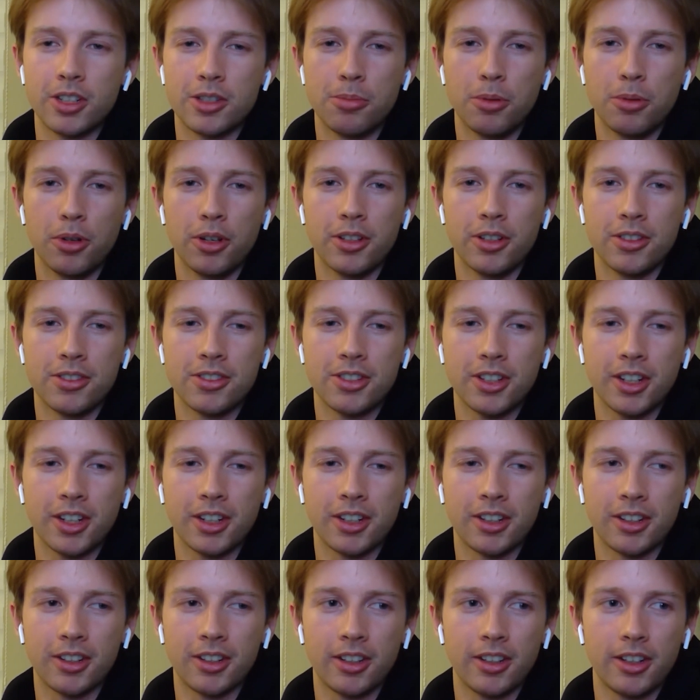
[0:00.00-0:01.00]
experience,
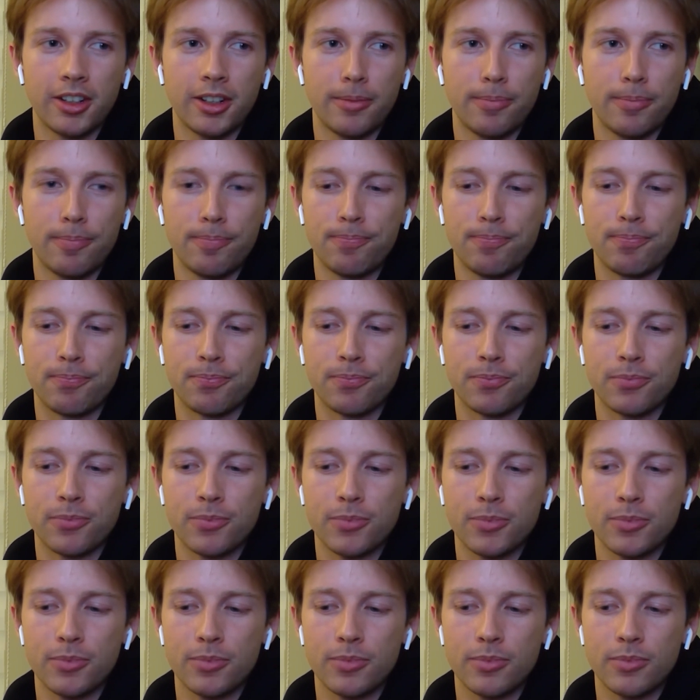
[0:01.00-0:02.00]
like
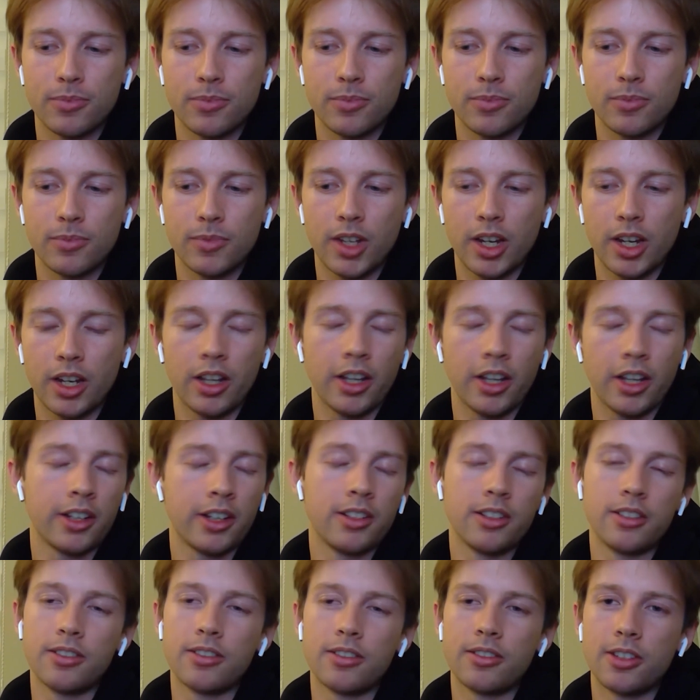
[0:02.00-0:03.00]
yeah,
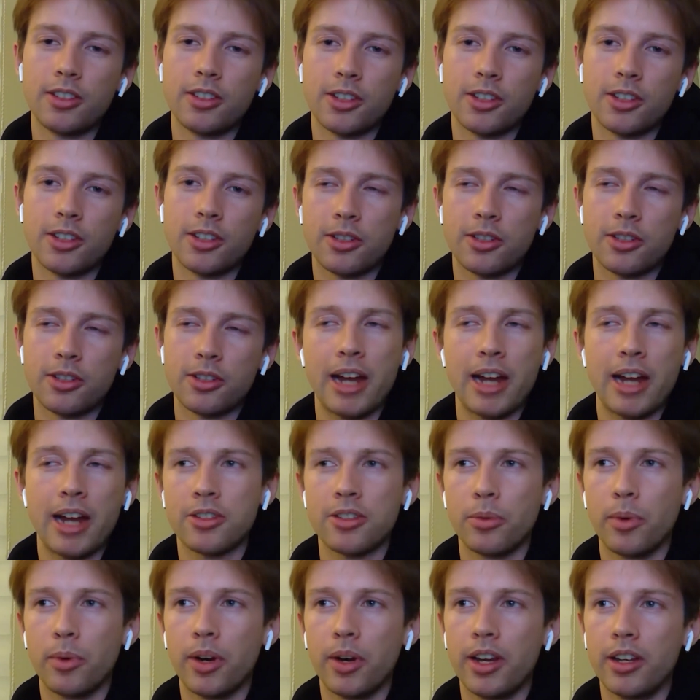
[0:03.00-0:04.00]
like just to match
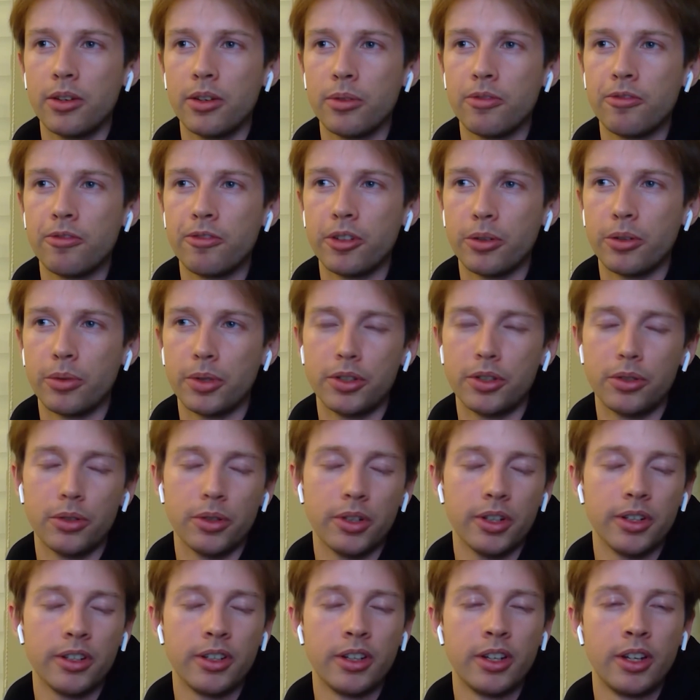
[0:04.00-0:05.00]
the way you would feel when
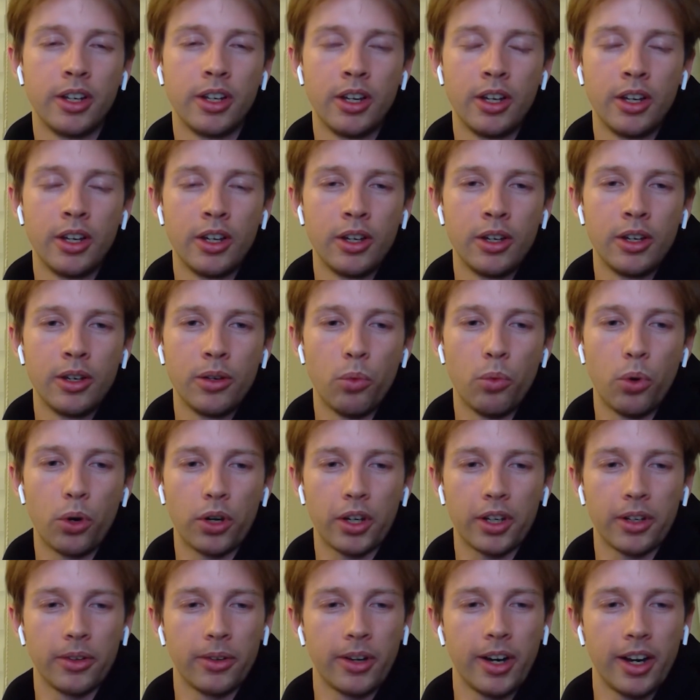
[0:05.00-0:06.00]
you were
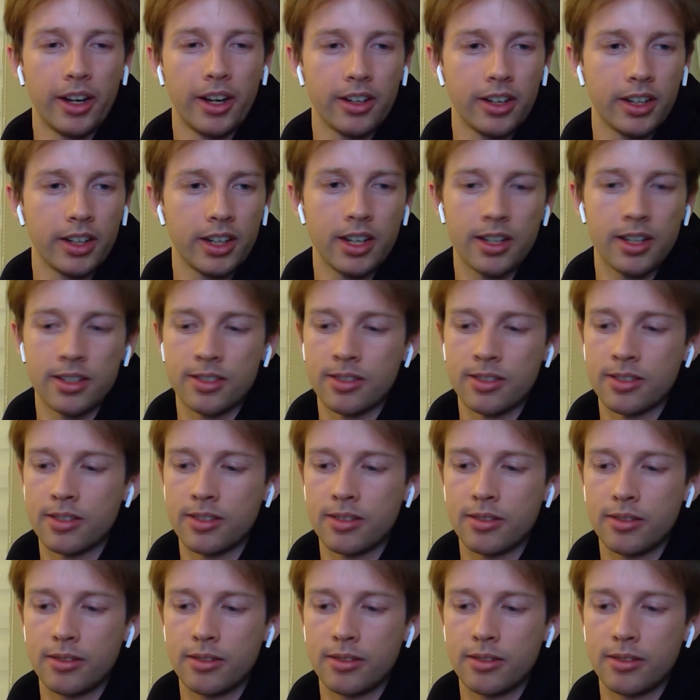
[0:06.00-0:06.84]
walking around, I guess.